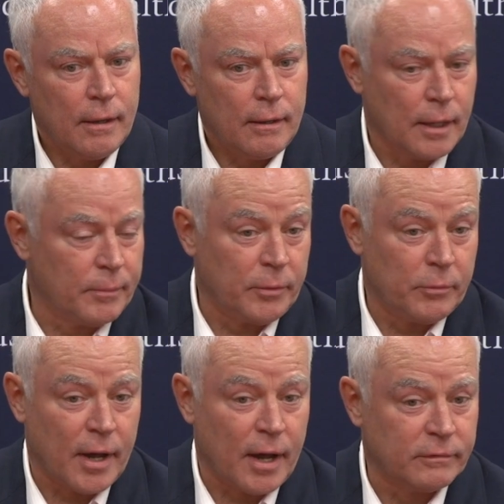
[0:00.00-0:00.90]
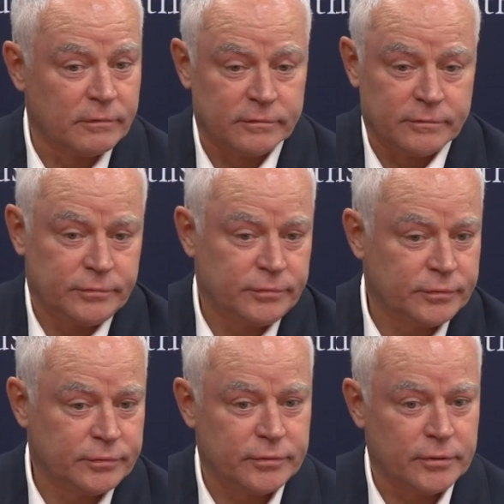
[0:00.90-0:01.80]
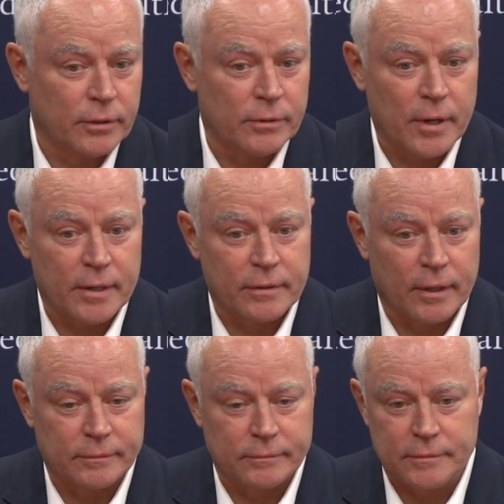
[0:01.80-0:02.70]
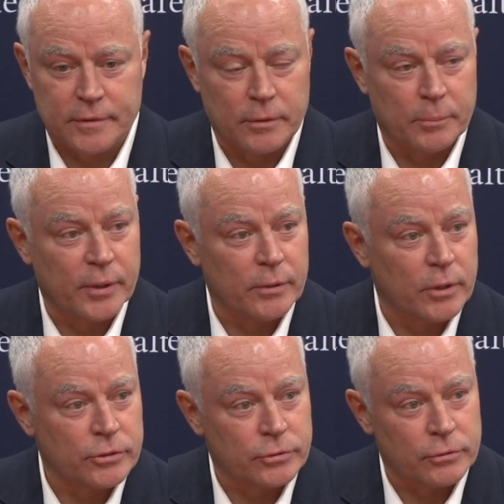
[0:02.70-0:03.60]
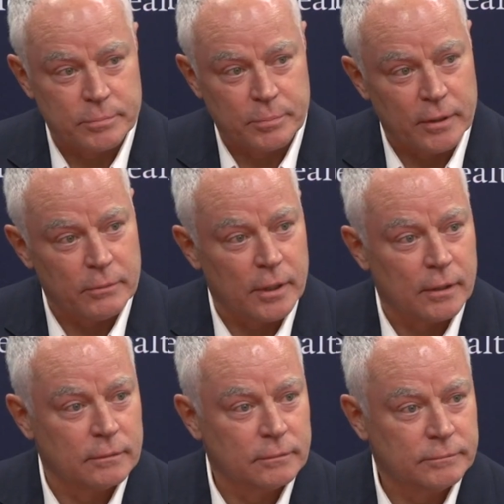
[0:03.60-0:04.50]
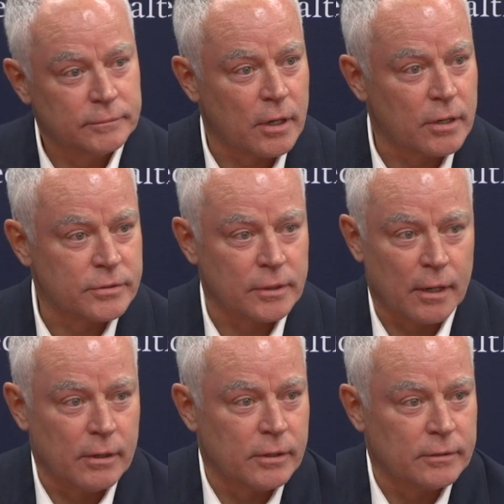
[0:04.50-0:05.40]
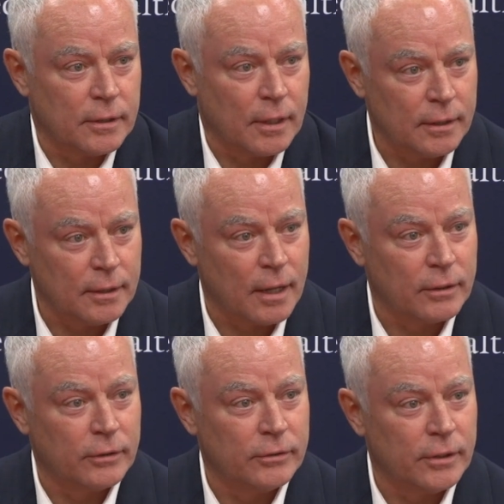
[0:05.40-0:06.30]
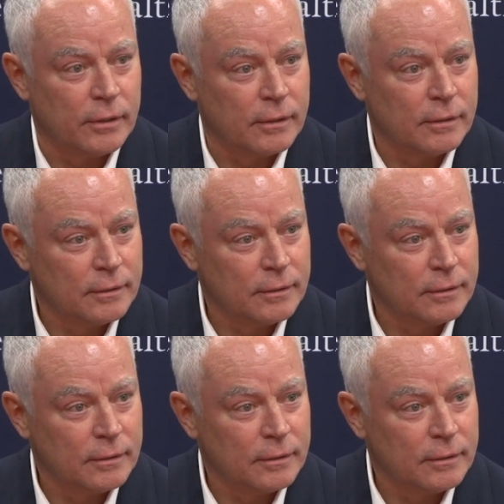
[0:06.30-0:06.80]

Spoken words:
Yeah, I mean, we have, you know, I thought Dylan played well, Schultz played well, Carlson got hurt at the end, he had a good year.